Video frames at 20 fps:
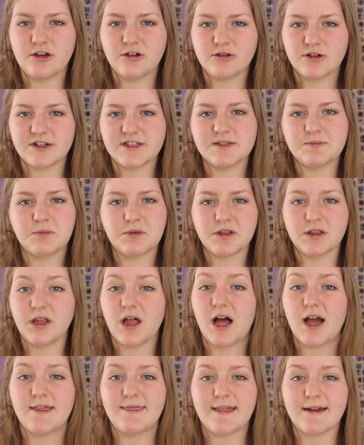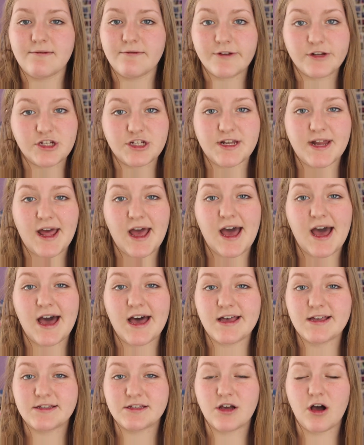crisp line that Regina
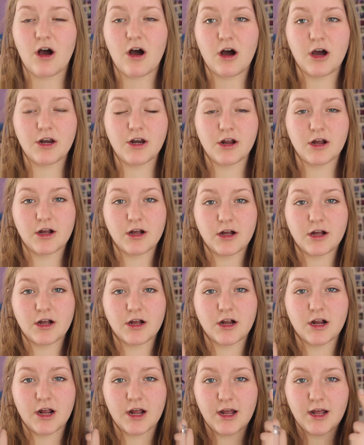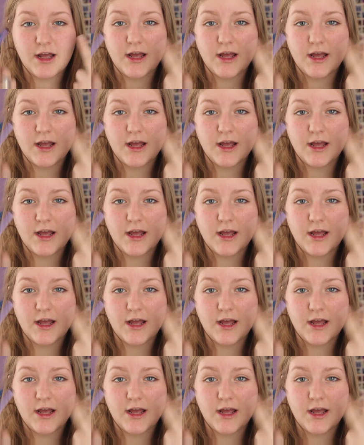has on her